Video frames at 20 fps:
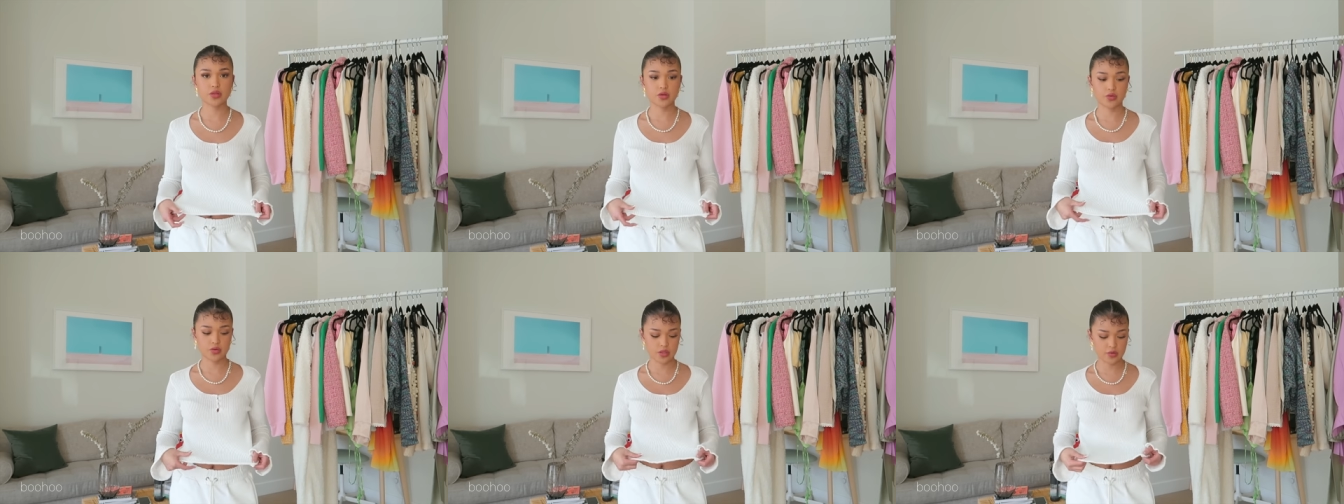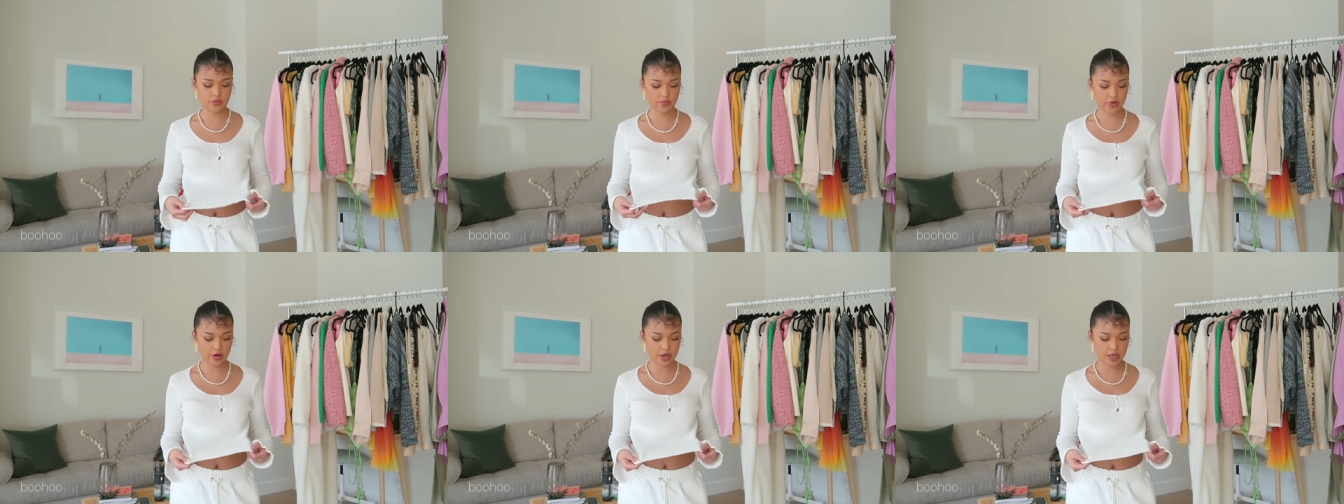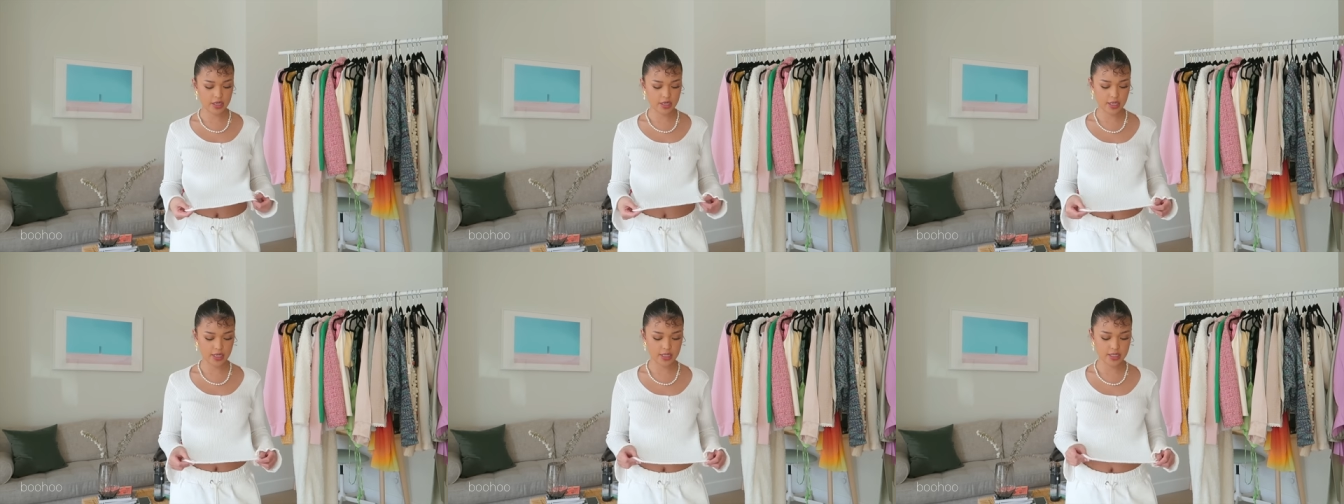so it's a
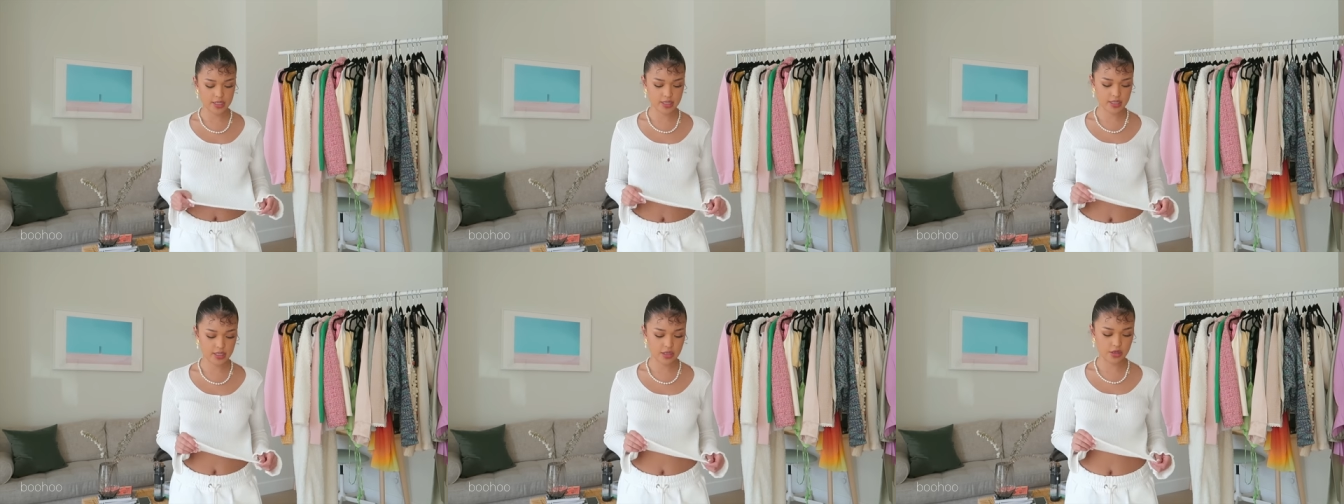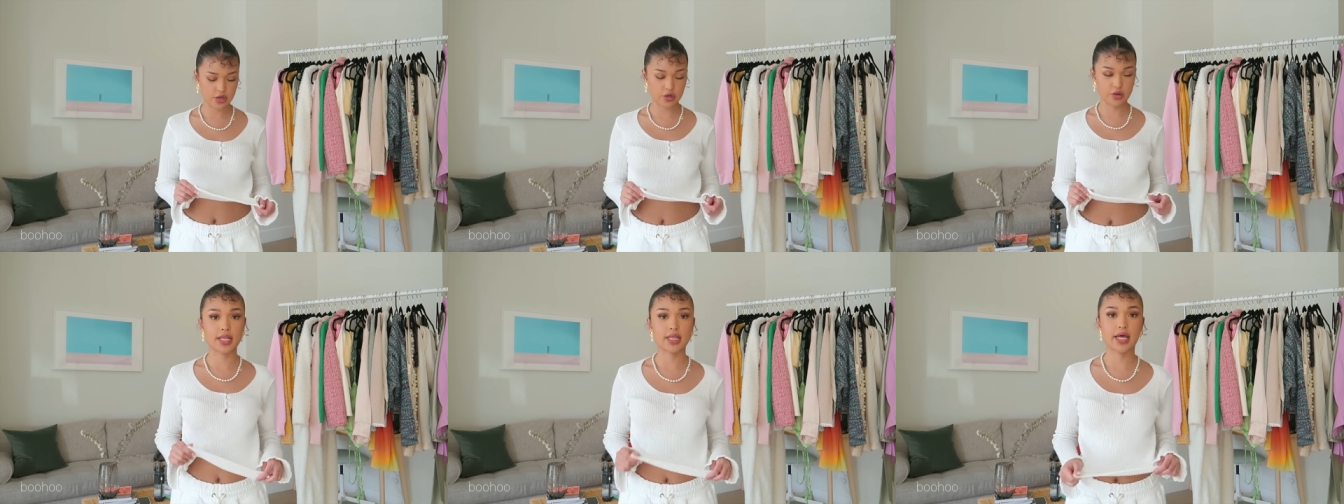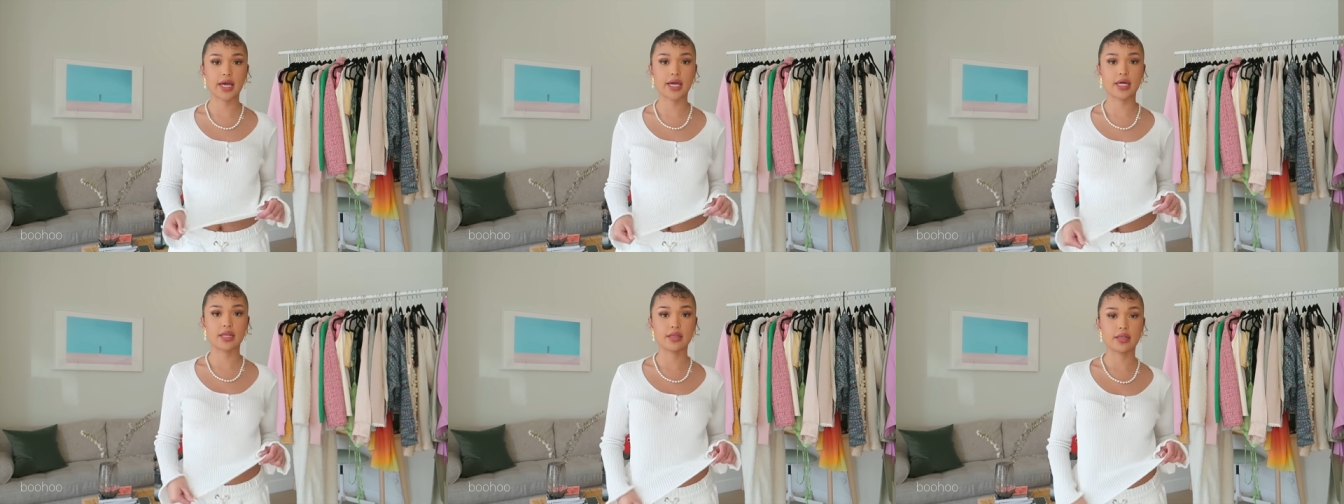very nice, you know,
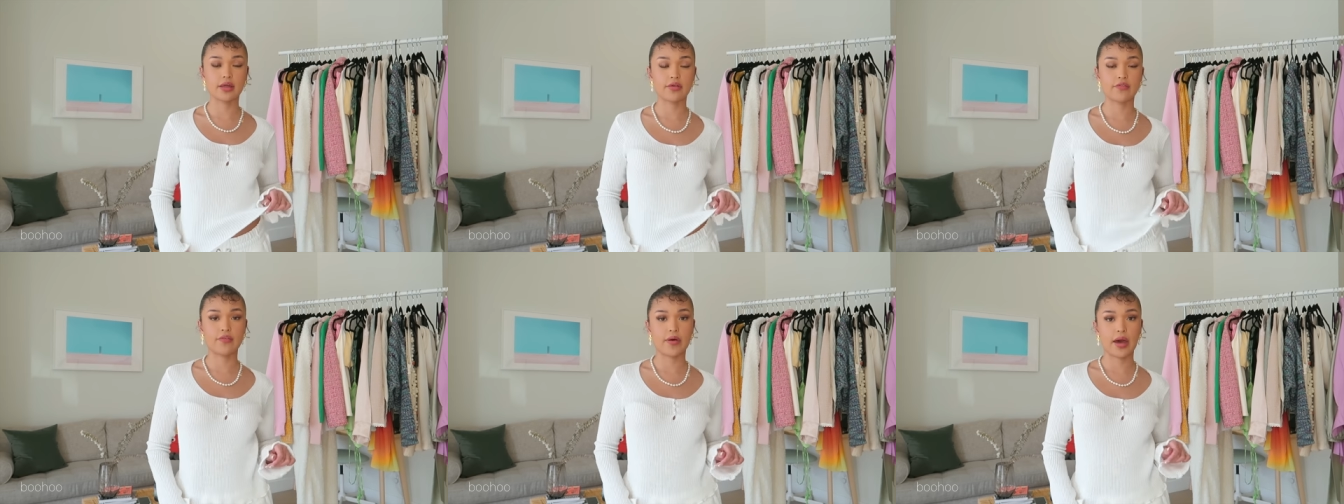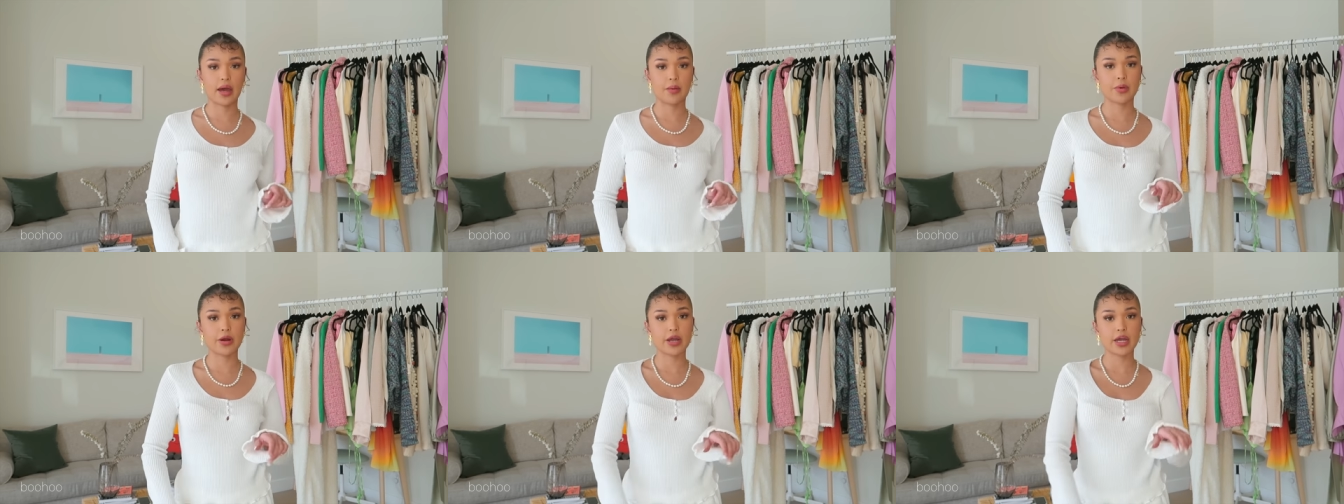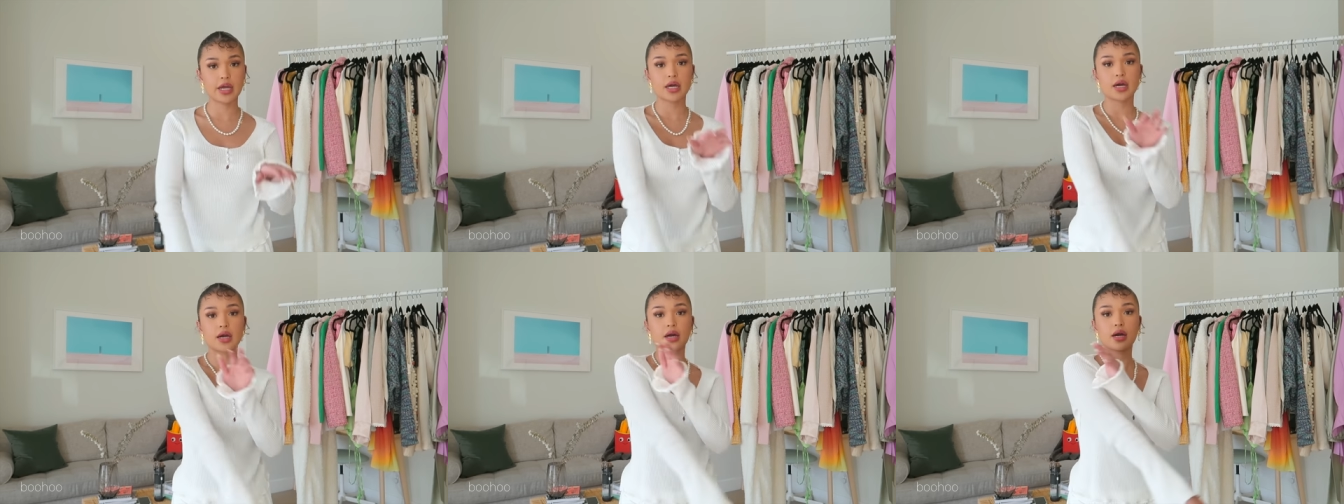light knit
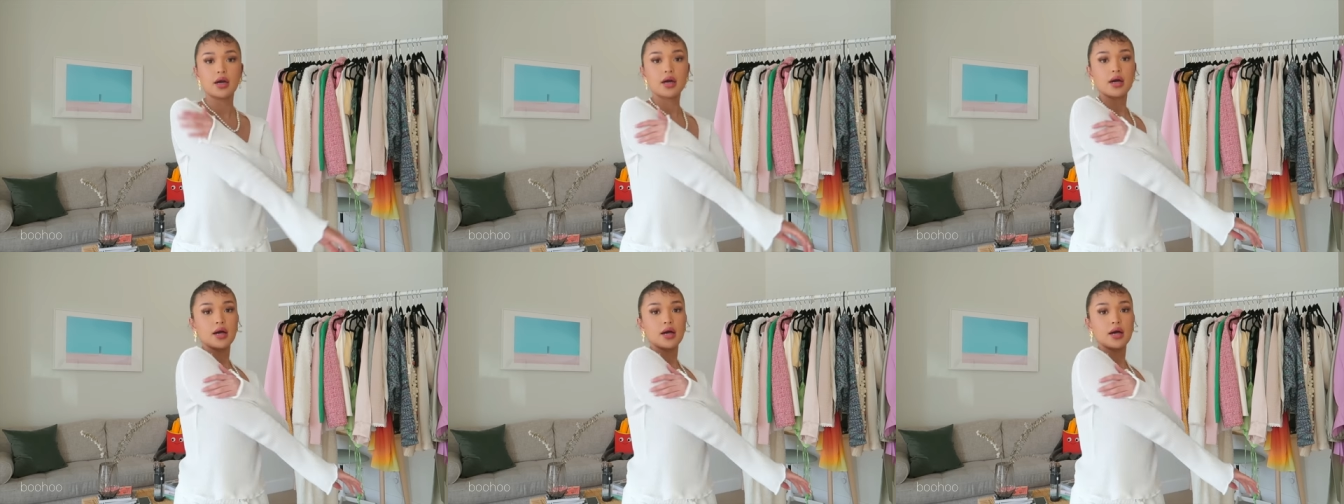fabric.